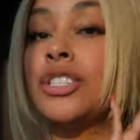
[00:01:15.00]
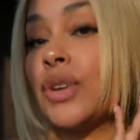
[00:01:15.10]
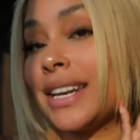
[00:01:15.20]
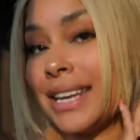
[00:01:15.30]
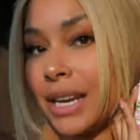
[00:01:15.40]
so
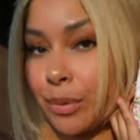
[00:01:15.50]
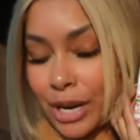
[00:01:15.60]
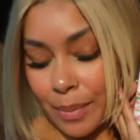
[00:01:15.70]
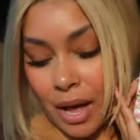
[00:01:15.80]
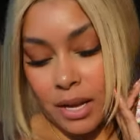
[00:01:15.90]
I did get a pretty
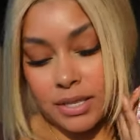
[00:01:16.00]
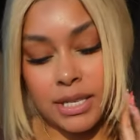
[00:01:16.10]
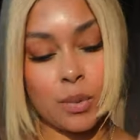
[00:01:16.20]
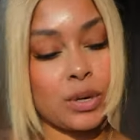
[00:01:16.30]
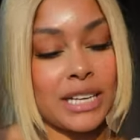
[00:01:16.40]
box,
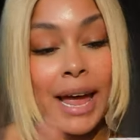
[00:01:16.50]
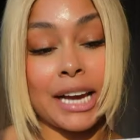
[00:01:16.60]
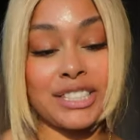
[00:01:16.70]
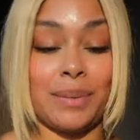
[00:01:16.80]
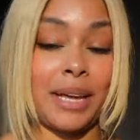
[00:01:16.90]
which I
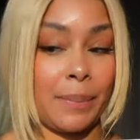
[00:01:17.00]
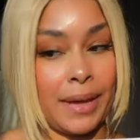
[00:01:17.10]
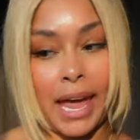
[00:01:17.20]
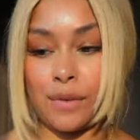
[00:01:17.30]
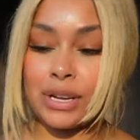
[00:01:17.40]
actually am
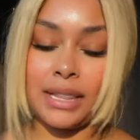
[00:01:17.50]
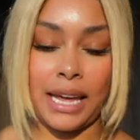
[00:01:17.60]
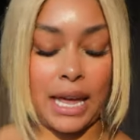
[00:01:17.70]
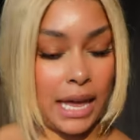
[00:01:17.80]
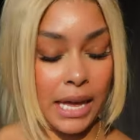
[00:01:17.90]
keeping
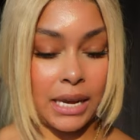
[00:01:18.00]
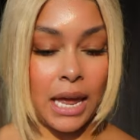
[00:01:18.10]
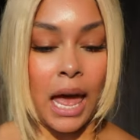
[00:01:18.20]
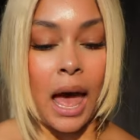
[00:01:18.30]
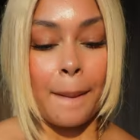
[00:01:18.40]
everything in,
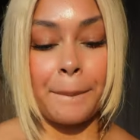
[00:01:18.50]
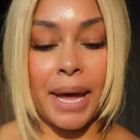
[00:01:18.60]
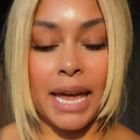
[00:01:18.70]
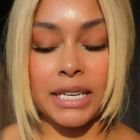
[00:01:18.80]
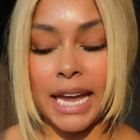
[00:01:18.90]

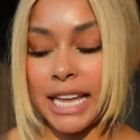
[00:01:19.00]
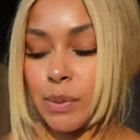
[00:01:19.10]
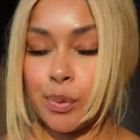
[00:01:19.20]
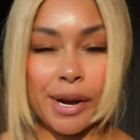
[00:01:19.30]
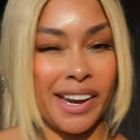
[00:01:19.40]
but it's
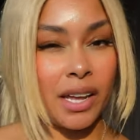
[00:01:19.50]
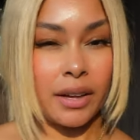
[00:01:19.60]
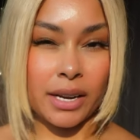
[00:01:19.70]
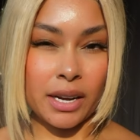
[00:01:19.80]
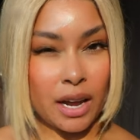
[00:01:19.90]
pretty
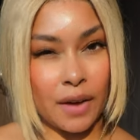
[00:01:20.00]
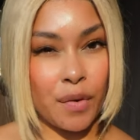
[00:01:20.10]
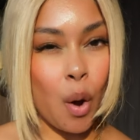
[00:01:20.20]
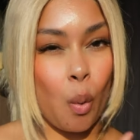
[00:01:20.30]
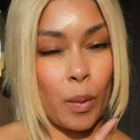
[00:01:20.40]
good
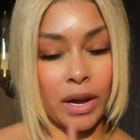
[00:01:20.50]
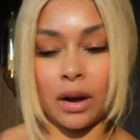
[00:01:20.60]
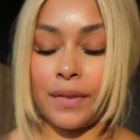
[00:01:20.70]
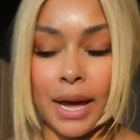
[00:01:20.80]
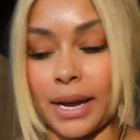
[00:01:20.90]
enough. We
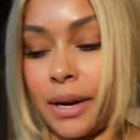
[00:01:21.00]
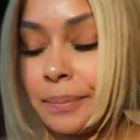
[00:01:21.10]
gonna find out.